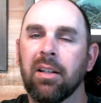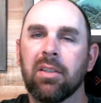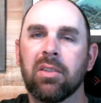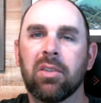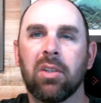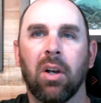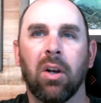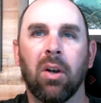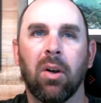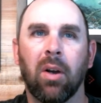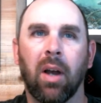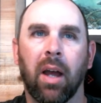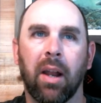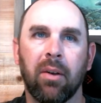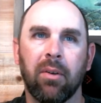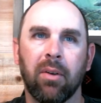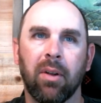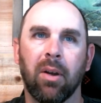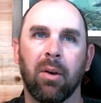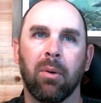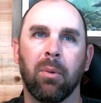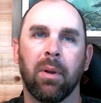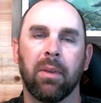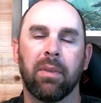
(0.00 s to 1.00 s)
So I don't
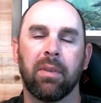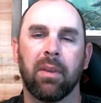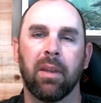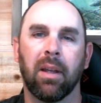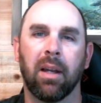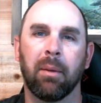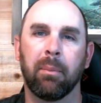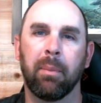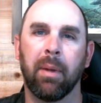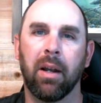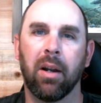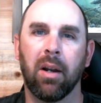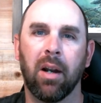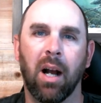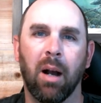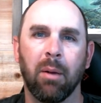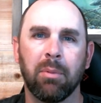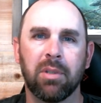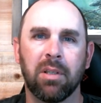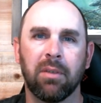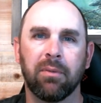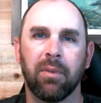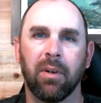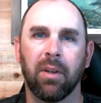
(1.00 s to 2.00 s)
know what the better
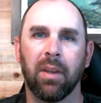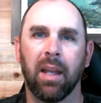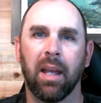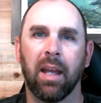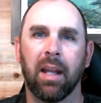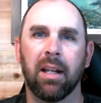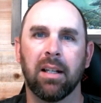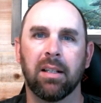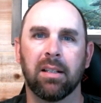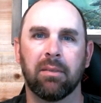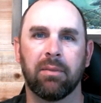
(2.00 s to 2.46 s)
option for that is.